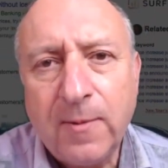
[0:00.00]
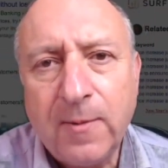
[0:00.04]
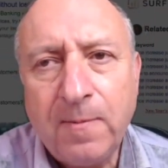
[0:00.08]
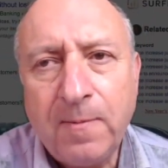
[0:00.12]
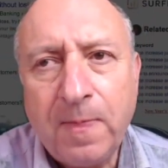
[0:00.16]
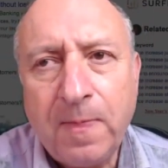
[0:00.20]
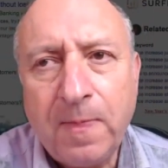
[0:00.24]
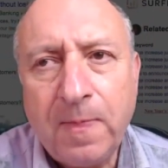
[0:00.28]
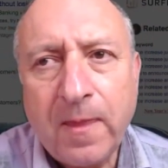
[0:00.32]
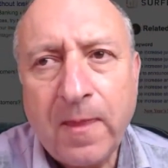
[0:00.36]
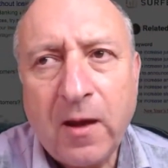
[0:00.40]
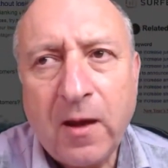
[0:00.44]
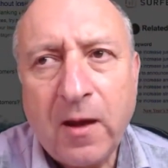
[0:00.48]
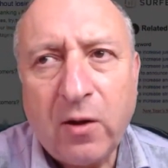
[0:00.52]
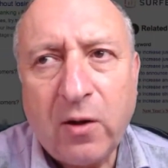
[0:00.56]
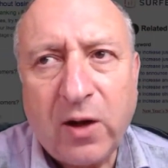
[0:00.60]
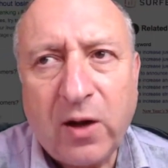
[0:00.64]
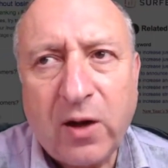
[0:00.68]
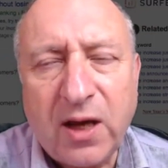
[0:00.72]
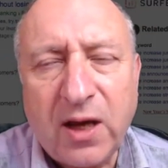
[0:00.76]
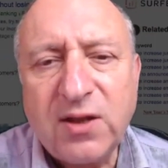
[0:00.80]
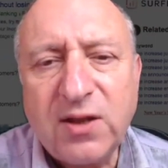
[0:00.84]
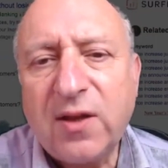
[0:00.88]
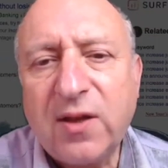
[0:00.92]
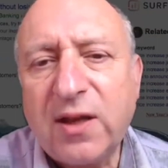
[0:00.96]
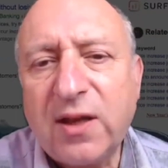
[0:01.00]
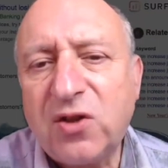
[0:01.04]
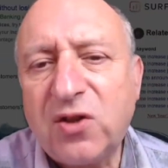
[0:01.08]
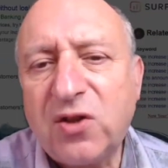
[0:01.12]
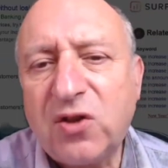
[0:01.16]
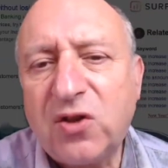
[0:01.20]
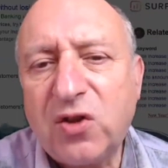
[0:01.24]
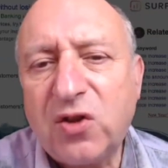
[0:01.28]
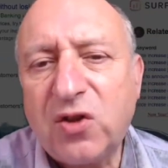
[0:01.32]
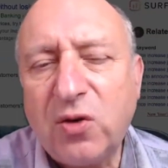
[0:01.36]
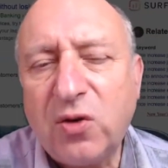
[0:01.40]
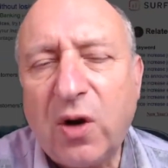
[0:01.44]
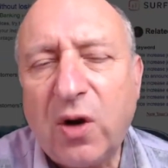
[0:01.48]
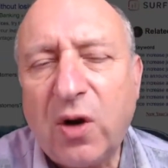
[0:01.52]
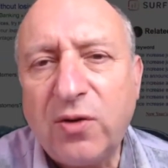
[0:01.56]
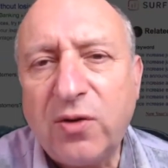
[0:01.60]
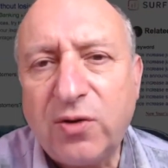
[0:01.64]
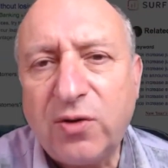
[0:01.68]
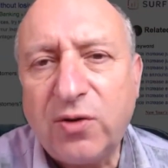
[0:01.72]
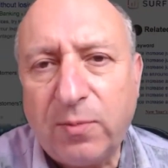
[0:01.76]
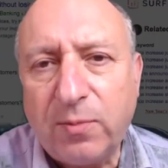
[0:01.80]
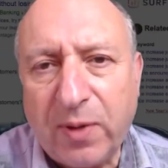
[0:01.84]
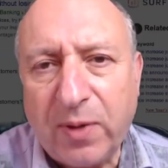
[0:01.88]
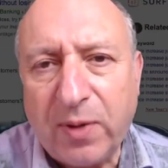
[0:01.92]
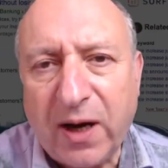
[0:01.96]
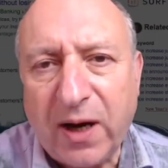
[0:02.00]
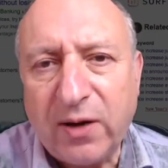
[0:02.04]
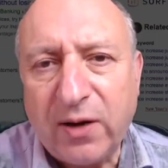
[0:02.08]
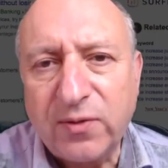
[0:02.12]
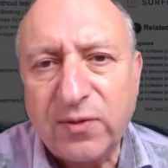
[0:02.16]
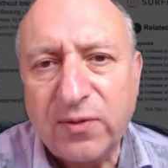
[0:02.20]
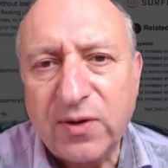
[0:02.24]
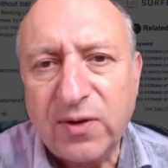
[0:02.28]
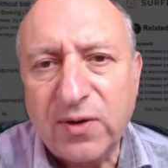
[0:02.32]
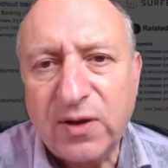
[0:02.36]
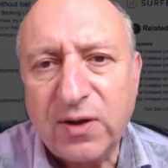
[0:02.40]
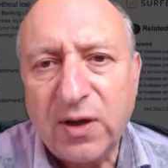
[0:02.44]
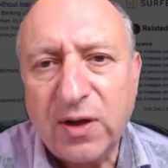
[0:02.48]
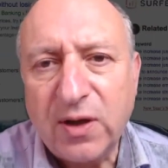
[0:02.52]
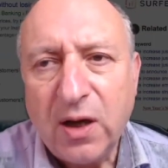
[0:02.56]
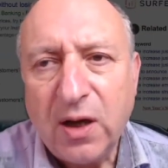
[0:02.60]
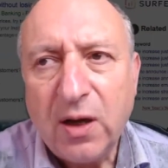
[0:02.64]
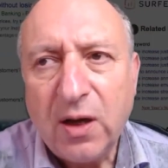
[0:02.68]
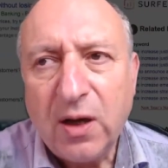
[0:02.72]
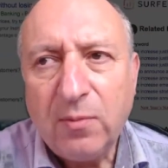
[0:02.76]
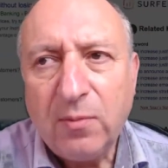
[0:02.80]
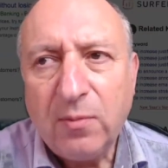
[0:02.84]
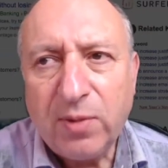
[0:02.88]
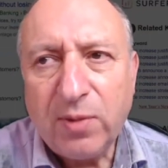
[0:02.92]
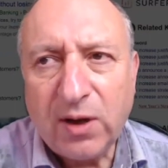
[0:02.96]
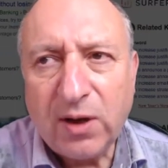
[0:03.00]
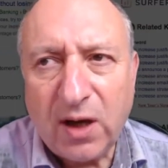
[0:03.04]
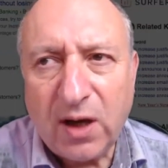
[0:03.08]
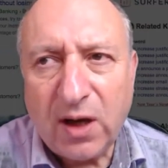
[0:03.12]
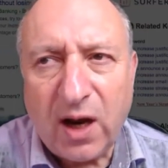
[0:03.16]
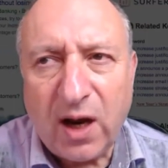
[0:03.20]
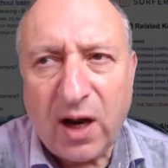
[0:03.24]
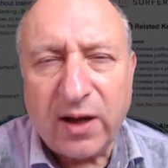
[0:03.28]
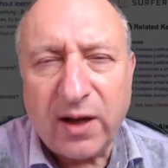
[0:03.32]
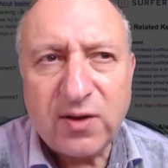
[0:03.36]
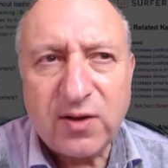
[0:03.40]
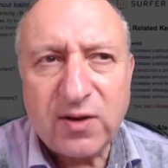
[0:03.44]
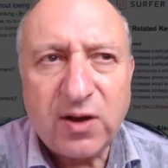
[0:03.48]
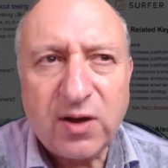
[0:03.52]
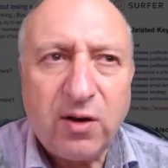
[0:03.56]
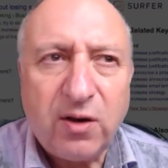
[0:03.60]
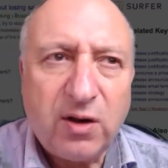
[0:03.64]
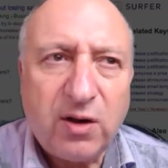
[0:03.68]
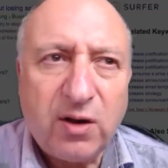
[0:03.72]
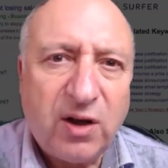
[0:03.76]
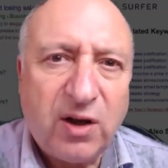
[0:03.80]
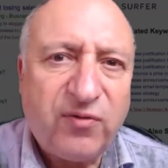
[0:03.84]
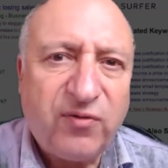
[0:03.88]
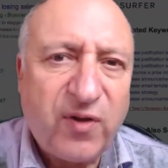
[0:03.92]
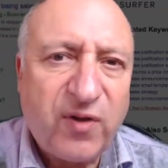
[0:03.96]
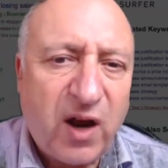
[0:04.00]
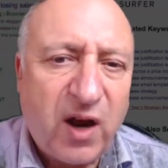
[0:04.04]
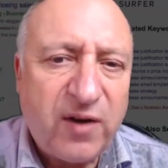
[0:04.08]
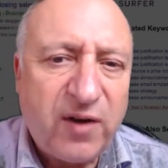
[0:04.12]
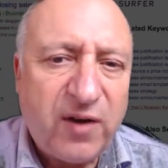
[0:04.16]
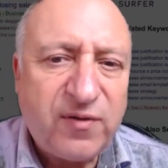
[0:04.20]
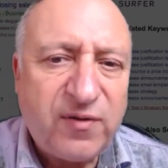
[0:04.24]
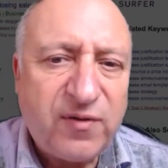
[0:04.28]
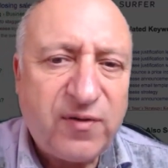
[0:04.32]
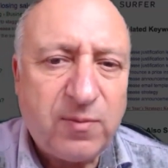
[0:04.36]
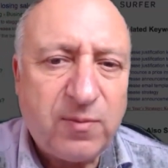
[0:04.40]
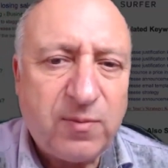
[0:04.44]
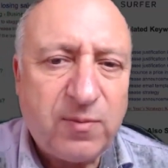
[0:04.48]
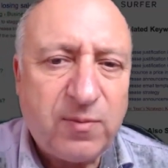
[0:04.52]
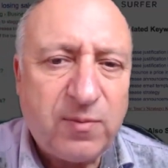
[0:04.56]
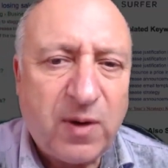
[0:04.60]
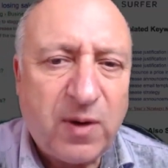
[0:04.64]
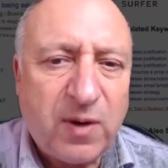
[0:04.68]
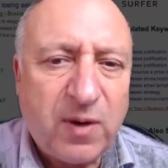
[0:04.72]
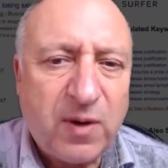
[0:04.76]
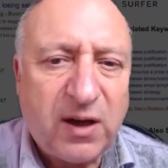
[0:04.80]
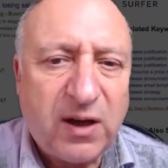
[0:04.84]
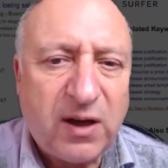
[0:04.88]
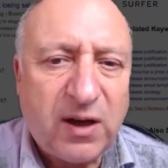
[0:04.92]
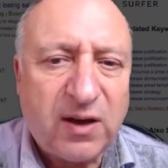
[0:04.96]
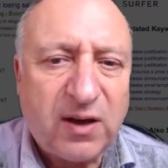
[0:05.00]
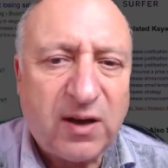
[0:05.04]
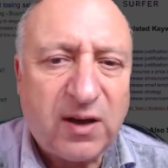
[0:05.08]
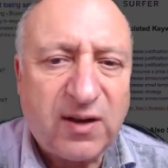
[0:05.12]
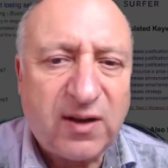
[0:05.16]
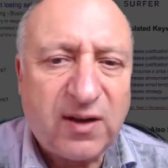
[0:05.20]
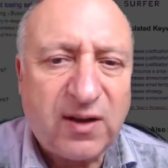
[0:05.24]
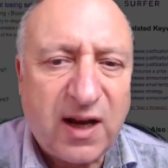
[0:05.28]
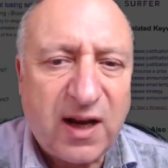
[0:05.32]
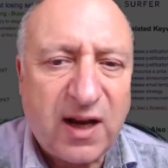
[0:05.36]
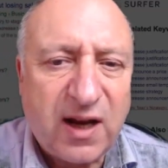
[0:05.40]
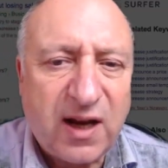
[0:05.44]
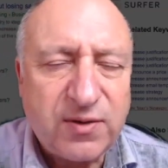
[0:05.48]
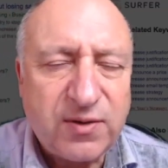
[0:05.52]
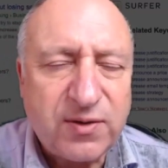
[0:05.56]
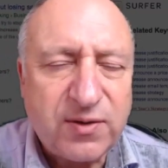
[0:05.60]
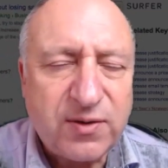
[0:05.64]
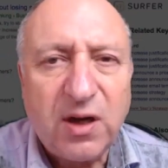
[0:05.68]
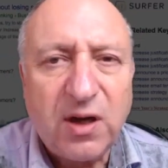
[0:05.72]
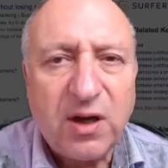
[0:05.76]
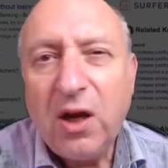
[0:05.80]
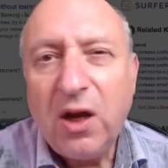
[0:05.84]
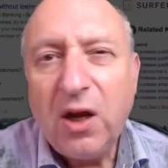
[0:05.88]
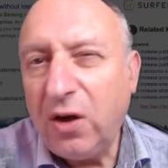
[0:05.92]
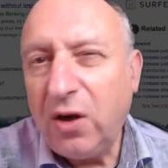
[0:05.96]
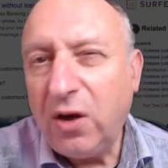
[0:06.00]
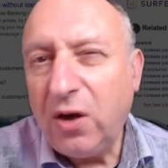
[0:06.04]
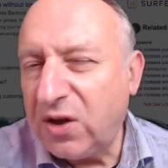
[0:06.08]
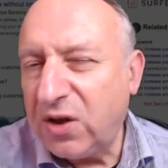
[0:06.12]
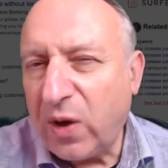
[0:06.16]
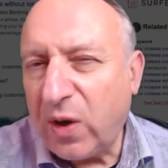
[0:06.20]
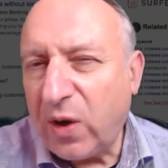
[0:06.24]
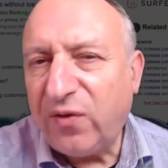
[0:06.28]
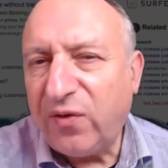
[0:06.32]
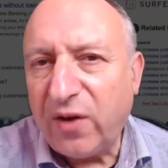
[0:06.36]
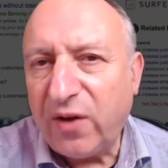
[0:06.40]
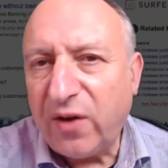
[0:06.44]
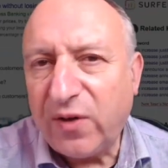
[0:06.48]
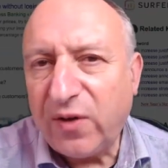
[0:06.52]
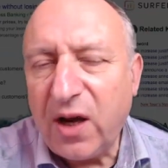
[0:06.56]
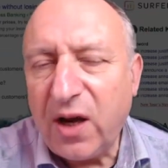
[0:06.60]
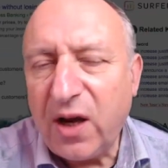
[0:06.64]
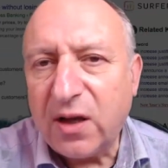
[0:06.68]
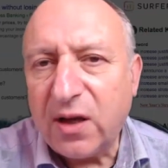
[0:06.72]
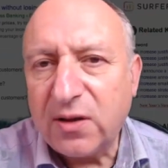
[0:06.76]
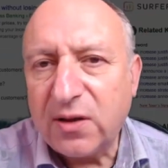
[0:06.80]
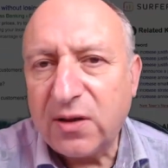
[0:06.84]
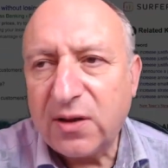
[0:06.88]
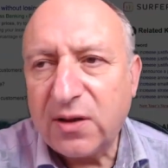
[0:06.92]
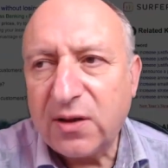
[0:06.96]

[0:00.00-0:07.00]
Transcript: Okay, so that's two hundred pounds per client. So you need five to make a thousand. You need twenty-five clients.